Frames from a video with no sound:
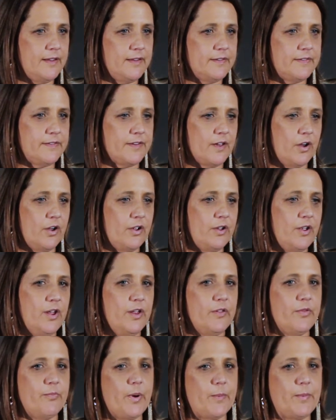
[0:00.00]
So
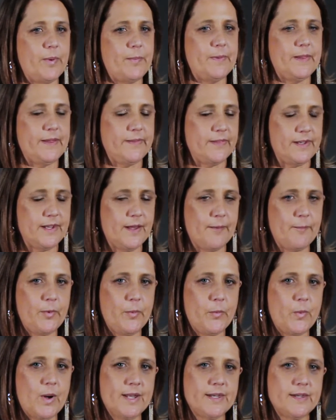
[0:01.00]
probably the number
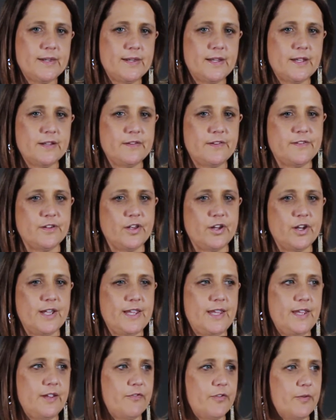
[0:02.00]
one concern I
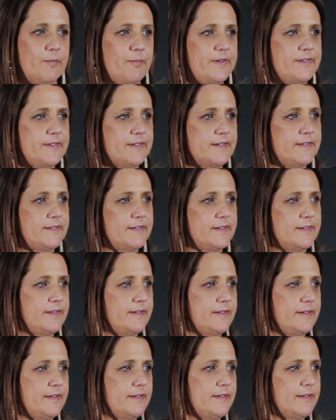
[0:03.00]
hear from
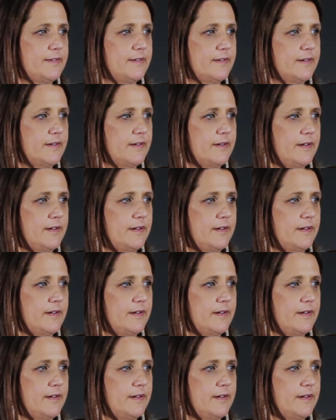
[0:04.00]
businesses is,